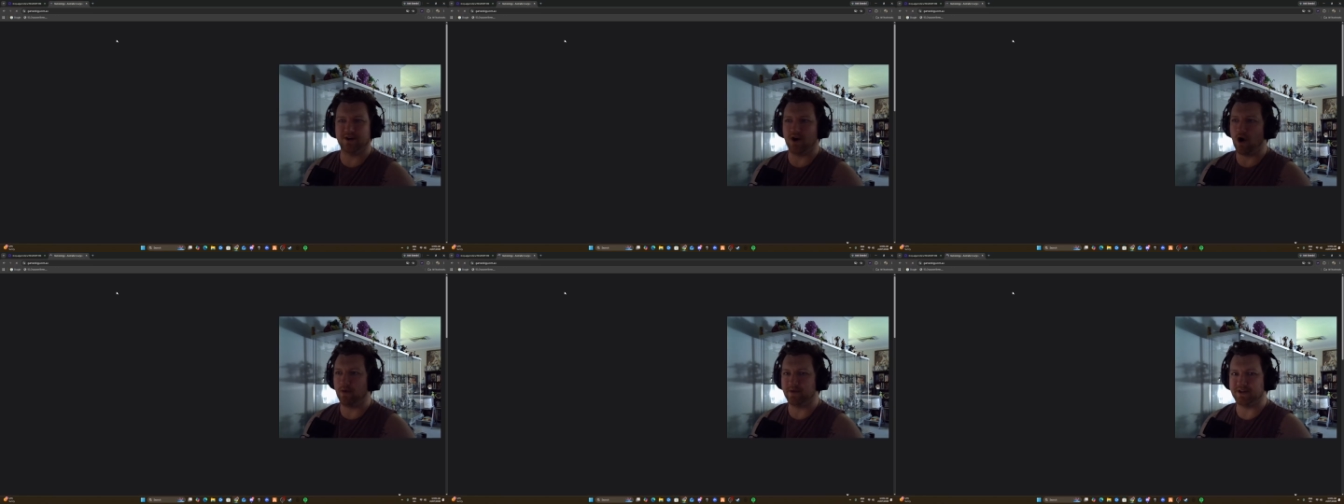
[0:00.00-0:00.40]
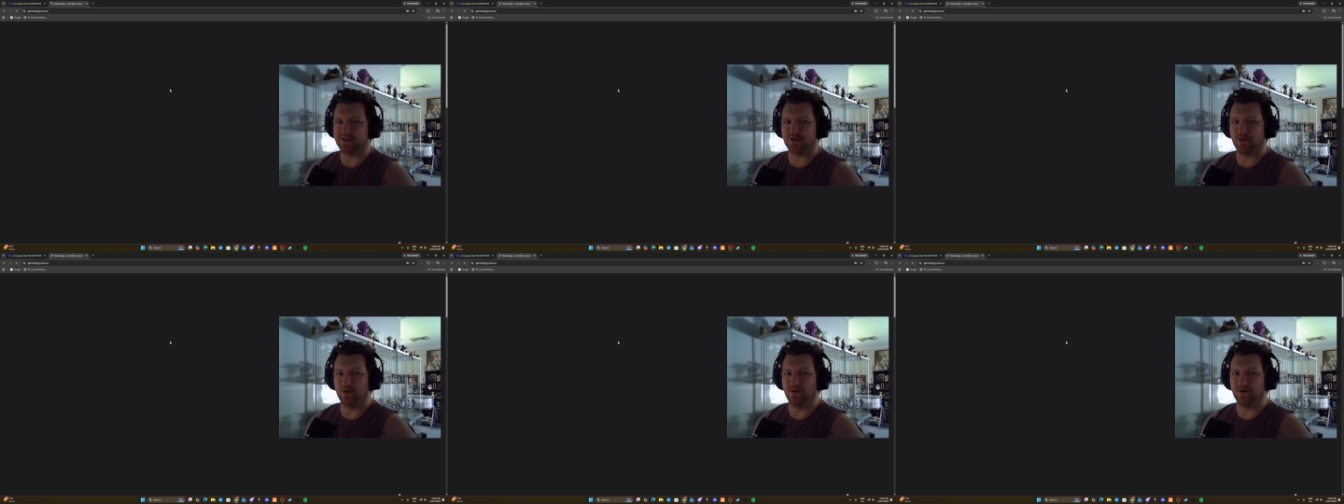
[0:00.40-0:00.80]
hobby
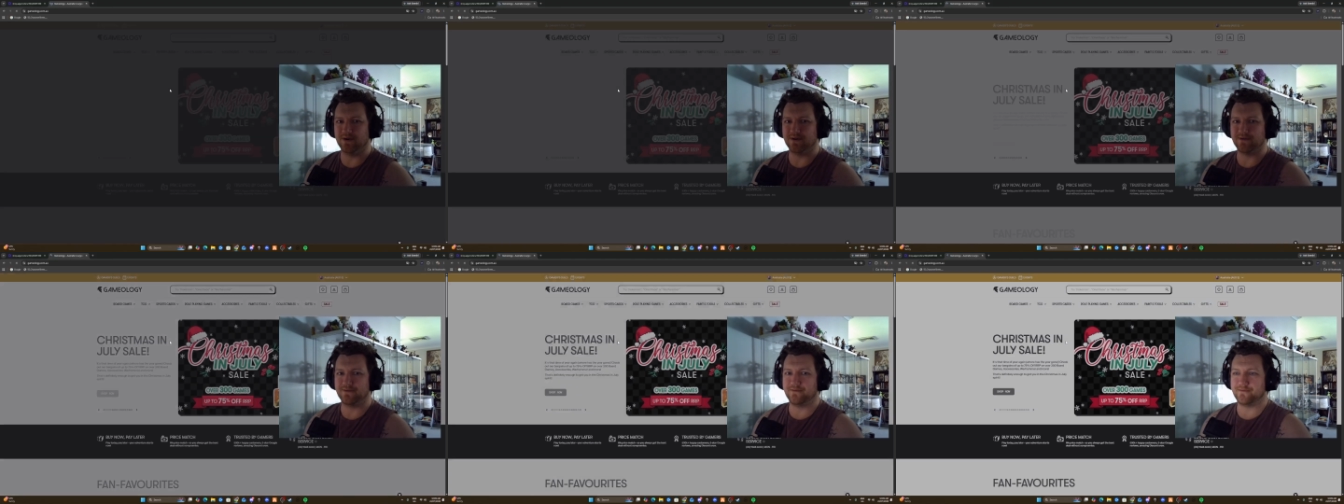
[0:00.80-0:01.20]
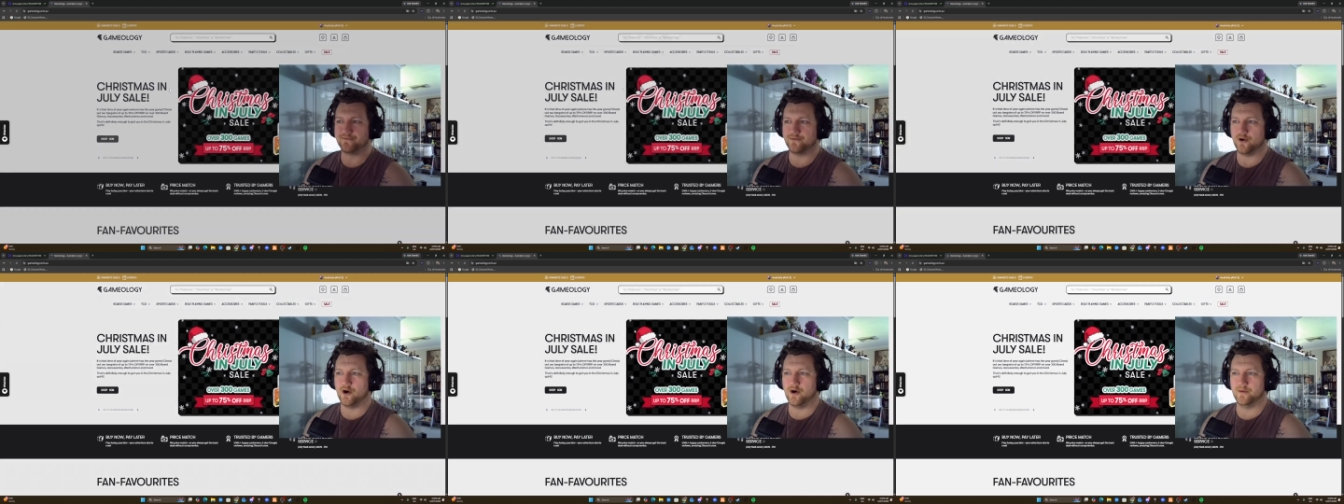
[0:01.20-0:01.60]
store
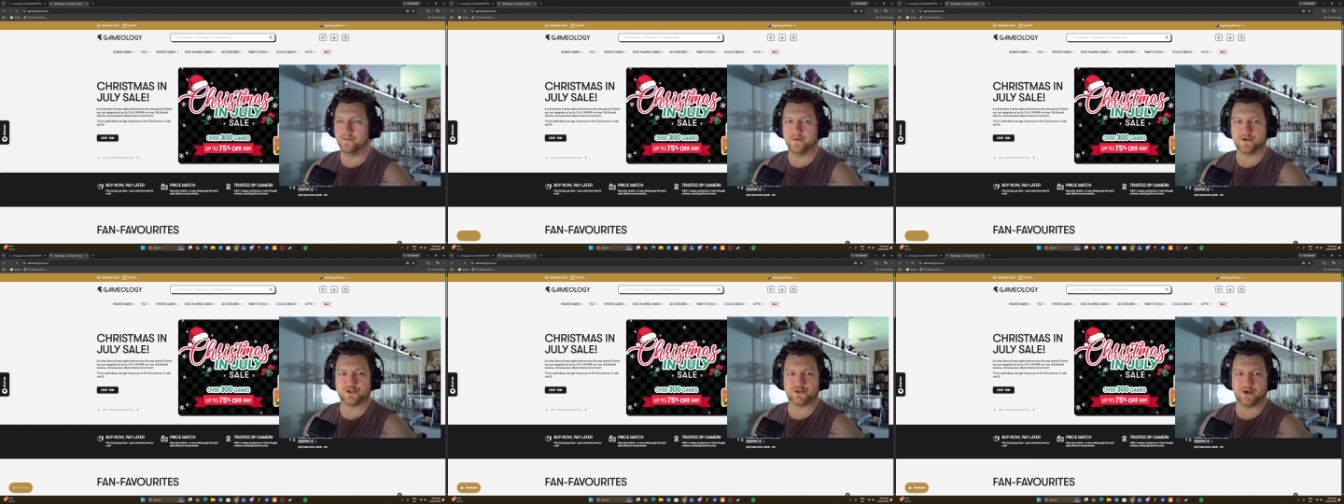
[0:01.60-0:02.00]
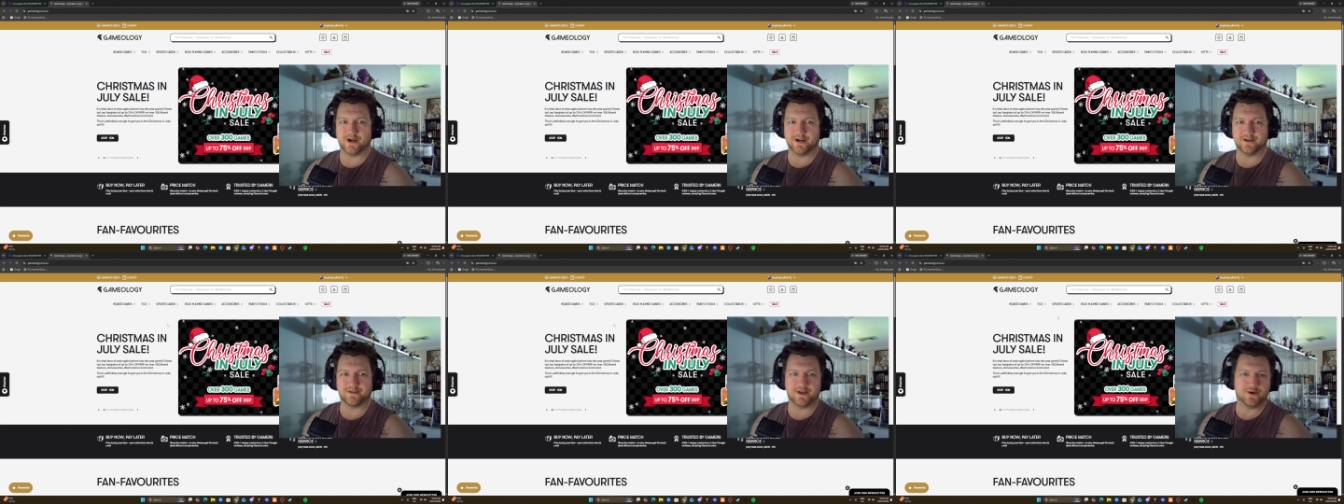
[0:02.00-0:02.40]
from
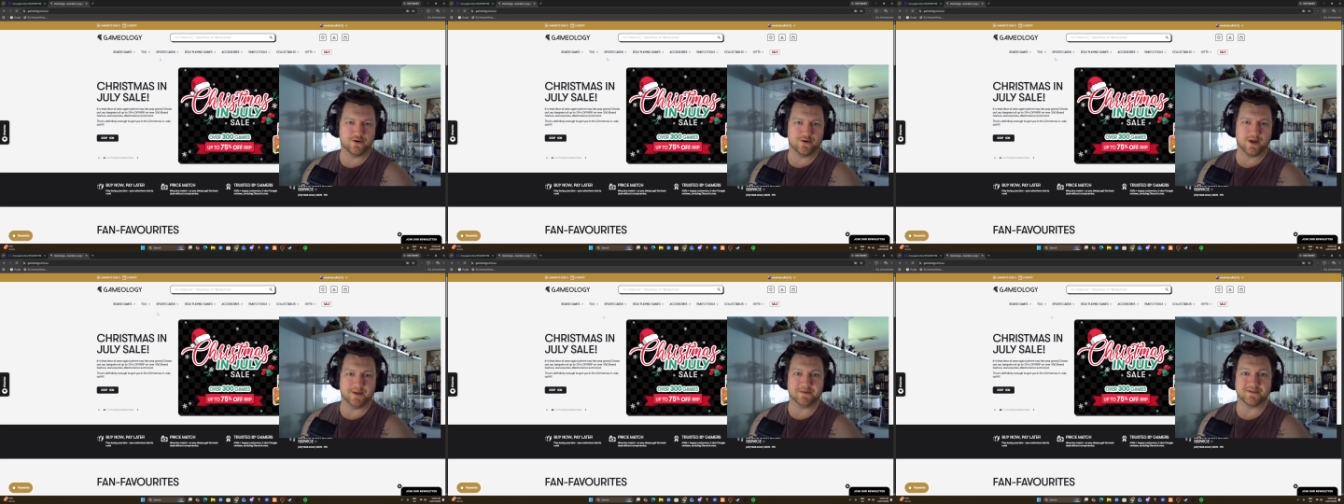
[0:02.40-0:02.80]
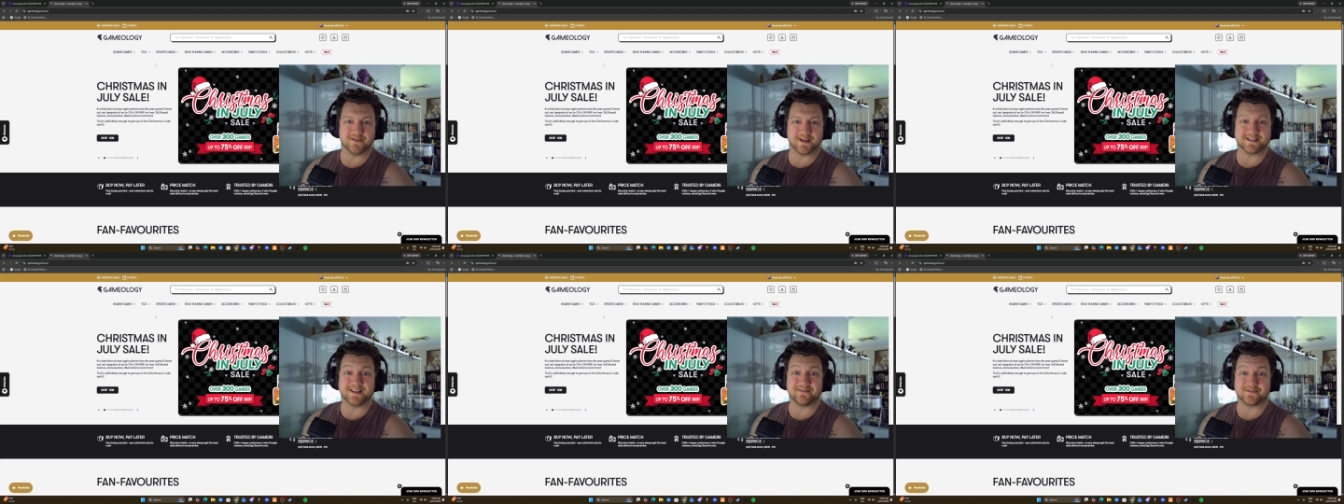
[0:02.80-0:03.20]
Australia. They do heaps of
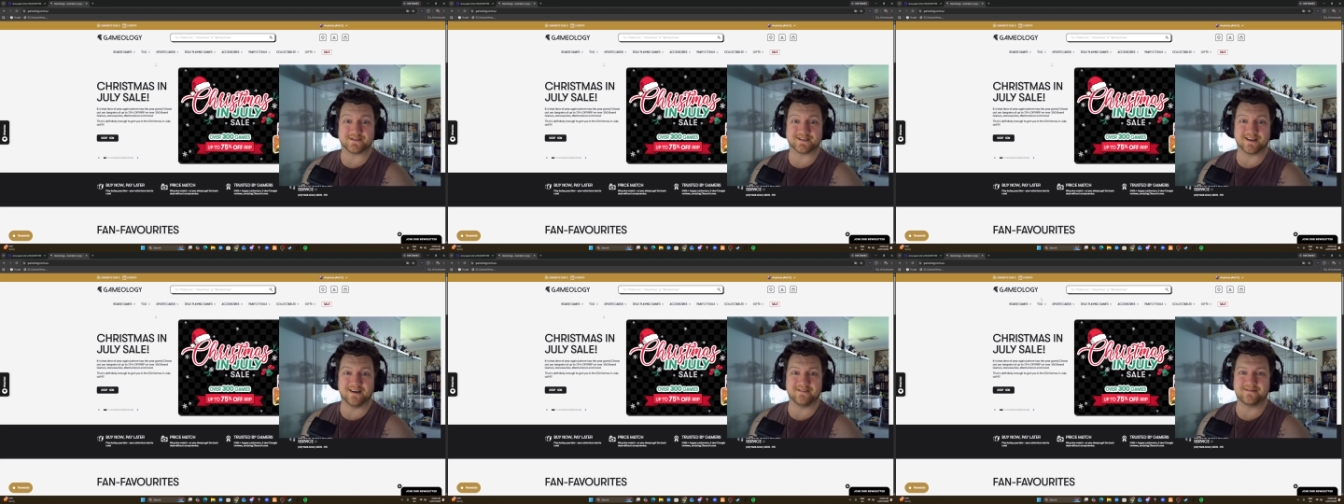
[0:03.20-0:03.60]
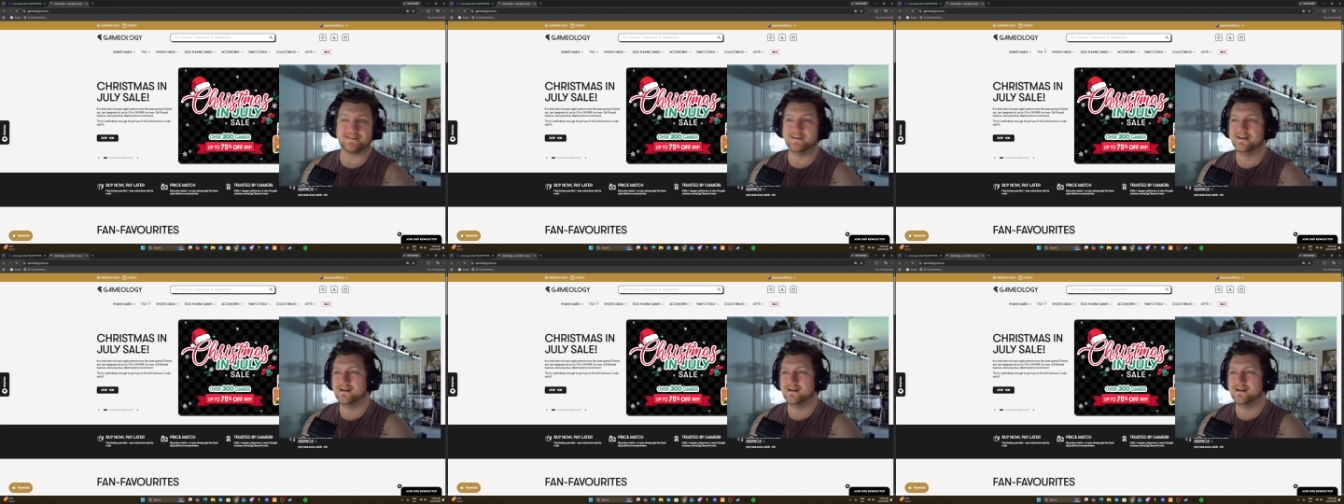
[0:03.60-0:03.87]
like different stuff.